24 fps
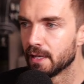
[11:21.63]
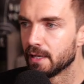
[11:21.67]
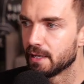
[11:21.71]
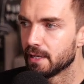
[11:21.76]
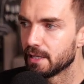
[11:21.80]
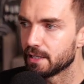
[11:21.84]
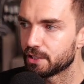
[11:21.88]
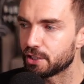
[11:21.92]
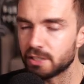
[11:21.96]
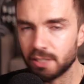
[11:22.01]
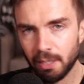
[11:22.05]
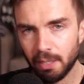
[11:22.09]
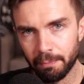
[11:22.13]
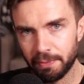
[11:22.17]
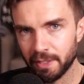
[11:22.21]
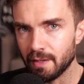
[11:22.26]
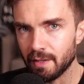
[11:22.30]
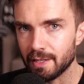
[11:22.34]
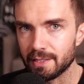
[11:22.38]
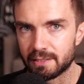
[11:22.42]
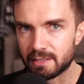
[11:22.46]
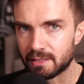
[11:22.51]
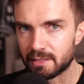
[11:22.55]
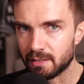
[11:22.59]
It's just something they
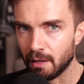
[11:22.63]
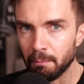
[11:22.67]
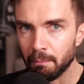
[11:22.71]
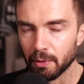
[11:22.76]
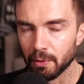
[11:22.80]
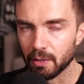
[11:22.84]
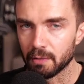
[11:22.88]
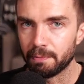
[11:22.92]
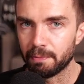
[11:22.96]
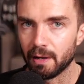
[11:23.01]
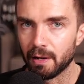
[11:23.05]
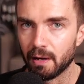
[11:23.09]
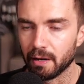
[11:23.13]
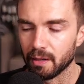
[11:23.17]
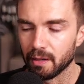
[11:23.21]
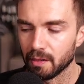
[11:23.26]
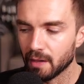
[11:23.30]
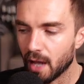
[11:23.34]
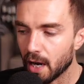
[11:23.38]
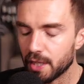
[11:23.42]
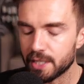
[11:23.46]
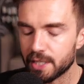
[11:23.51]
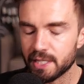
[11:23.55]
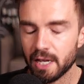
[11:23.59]
stumble upon. A lot
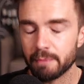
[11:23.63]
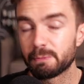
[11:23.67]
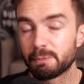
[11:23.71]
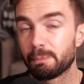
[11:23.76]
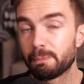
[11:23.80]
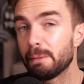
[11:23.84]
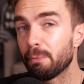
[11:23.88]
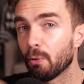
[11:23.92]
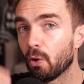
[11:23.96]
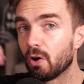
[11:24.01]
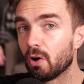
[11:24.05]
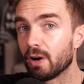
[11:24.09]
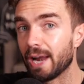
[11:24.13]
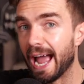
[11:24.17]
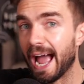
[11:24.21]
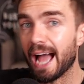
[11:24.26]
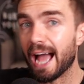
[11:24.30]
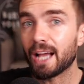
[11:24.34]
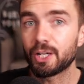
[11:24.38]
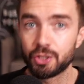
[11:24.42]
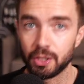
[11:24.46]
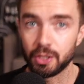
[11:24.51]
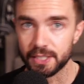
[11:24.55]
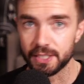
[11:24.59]
of the times people aren't
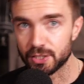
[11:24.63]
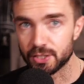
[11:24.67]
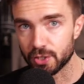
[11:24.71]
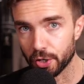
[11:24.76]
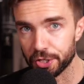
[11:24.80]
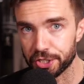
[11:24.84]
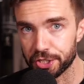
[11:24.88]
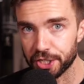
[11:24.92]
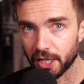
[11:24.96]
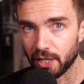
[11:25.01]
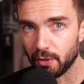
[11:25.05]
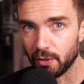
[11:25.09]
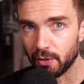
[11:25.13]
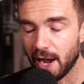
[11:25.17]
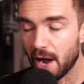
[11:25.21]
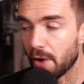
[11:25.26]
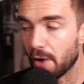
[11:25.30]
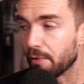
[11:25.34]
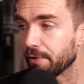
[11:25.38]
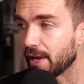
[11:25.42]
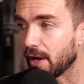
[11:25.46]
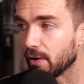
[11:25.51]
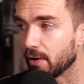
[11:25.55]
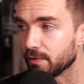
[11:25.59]
actually searching you
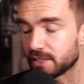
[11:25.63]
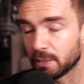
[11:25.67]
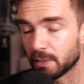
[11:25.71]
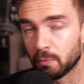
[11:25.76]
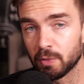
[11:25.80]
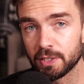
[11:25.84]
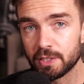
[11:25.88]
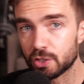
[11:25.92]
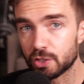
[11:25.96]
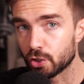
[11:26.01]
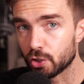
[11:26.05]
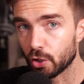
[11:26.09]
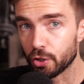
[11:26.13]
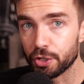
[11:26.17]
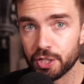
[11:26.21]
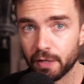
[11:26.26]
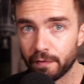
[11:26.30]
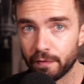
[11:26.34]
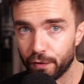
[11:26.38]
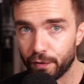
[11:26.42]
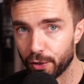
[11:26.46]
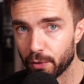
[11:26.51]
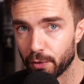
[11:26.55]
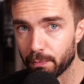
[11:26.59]
out. Now, if someone's searching
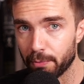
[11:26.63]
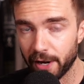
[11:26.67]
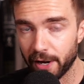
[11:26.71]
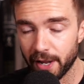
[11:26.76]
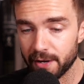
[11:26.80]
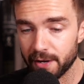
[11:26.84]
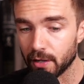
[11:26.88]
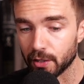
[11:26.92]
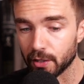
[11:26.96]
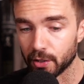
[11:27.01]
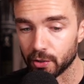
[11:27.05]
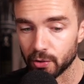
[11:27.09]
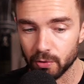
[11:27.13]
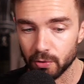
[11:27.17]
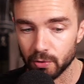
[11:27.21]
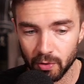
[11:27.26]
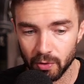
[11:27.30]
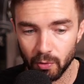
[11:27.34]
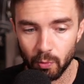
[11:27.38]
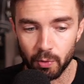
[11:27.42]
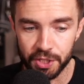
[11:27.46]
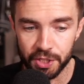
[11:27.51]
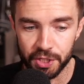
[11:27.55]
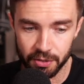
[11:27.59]
for your brand on Google,
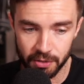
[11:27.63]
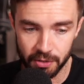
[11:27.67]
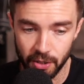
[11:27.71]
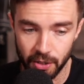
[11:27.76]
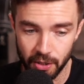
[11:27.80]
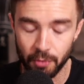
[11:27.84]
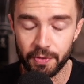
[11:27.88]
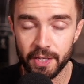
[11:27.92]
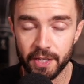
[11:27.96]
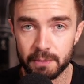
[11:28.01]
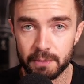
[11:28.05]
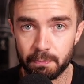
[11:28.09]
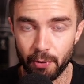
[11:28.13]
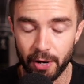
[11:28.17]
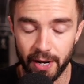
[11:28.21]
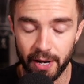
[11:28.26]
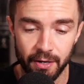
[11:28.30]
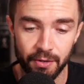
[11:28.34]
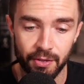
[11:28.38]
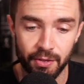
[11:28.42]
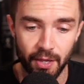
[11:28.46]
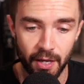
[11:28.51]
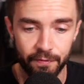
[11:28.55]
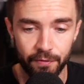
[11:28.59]
which, this
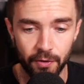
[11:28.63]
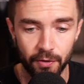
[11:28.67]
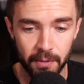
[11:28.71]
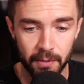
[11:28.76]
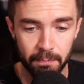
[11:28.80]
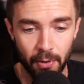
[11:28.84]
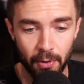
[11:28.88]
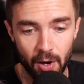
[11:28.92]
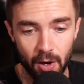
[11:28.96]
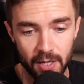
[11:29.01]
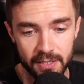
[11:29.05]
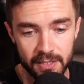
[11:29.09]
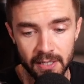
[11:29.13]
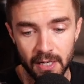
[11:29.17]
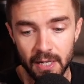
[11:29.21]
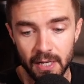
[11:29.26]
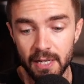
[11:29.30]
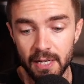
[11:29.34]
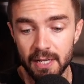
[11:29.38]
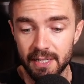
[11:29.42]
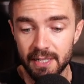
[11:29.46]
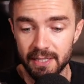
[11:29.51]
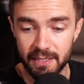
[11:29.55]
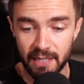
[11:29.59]
brand, thankfully, Pause,
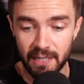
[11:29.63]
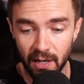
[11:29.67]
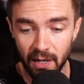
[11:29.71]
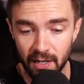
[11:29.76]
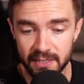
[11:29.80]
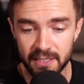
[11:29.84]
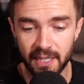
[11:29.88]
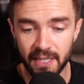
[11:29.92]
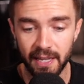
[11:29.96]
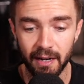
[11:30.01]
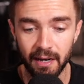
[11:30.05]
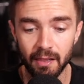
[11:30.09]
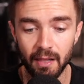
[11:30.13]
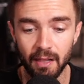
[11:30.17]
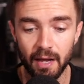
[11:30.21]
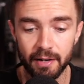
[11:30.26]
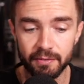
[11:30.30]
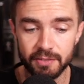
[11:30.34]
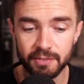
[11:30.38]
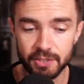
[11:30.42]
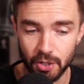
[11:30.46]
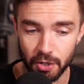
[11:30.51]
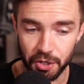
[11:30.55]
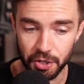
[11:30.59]
does get a lot of
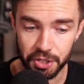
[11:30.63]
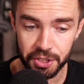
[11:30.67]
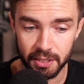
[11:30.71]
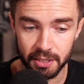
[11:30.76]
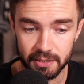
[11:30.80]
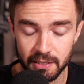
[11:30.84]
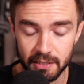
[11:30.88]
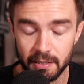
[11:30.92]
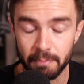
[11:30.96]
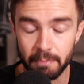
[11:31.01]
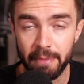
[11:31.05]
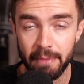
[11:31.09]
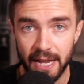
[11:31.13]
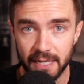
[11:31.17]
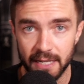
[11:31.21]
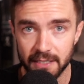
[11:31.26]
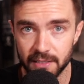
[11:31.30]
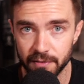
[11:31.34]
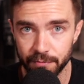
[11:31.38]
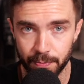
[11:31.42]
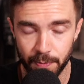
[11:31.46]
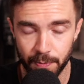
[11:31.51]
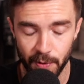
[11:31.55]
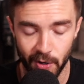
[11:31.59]
search because it's a
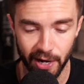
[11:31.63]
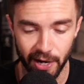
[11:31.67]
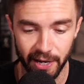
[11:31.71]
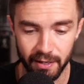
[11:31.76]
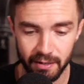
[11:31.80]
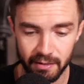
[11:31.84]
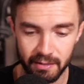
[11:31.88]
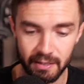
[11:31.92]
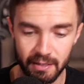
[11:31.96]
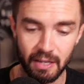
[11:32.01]
massive brand.